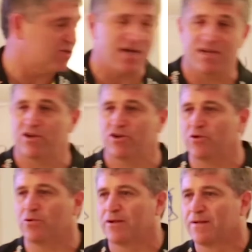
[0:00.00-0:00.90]
say and
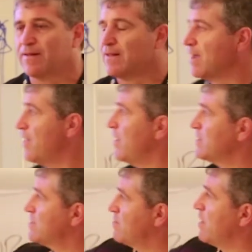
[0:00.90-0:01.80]
do. And
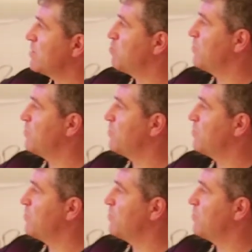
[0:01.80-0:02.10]
that's, that's